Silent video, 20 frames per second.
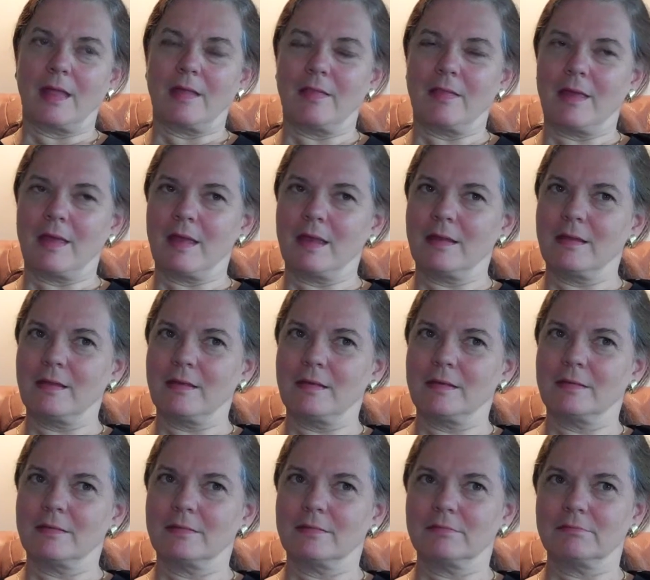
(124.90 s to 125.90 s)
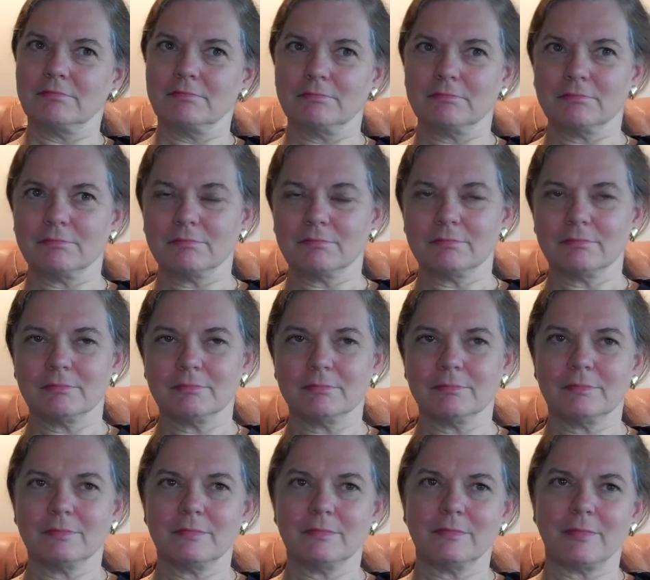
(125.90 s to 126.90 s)
And then
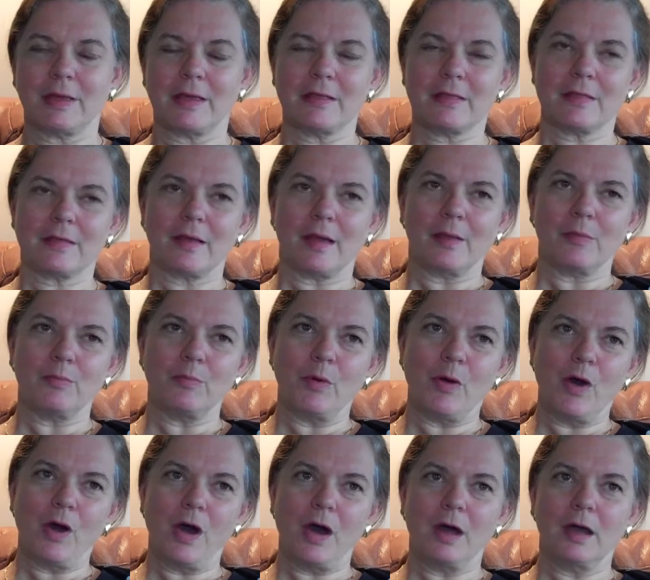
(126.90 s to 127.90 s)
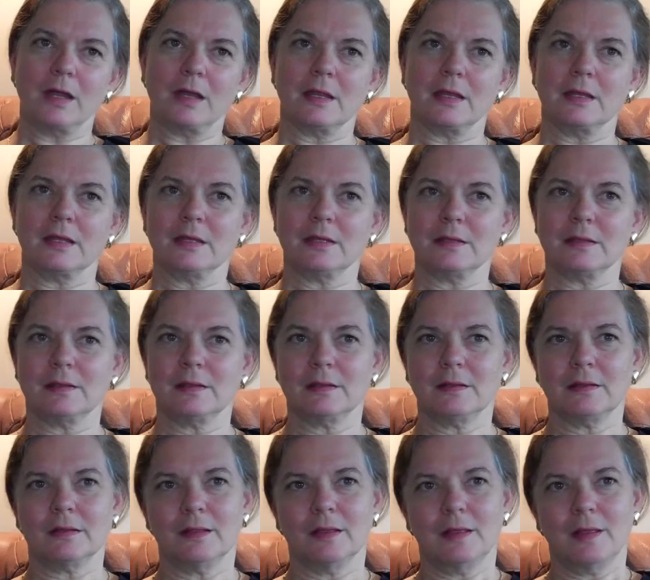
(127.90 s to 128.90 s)
Bates got bought and
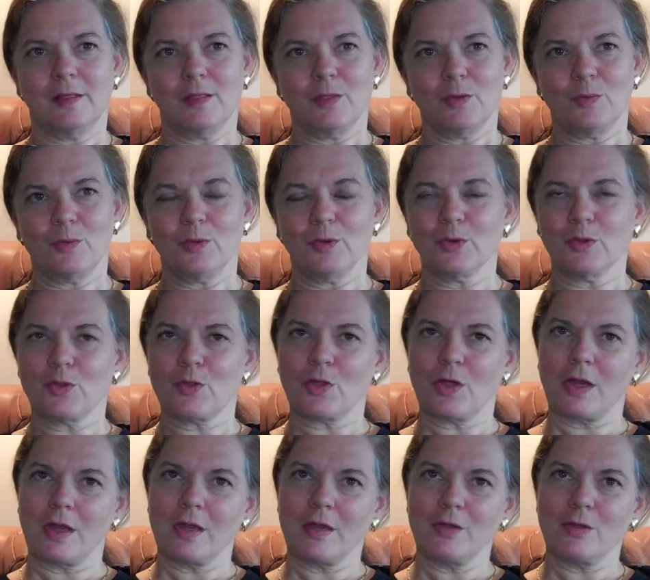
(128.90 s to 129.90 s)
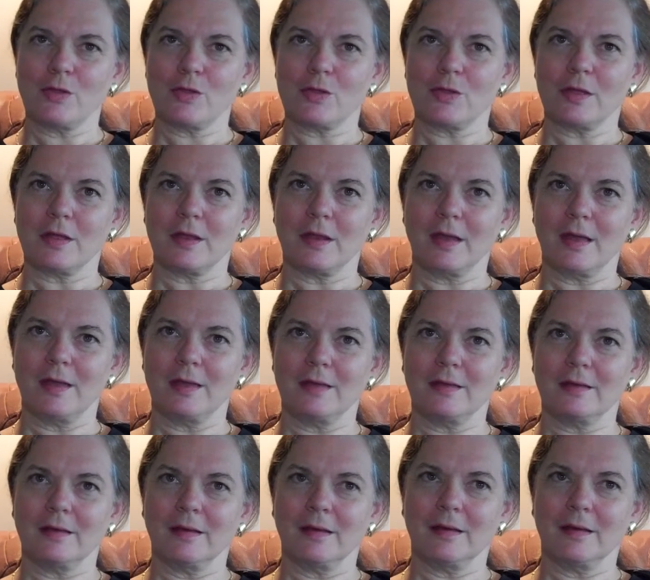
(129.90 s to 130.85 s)
the world changed, and I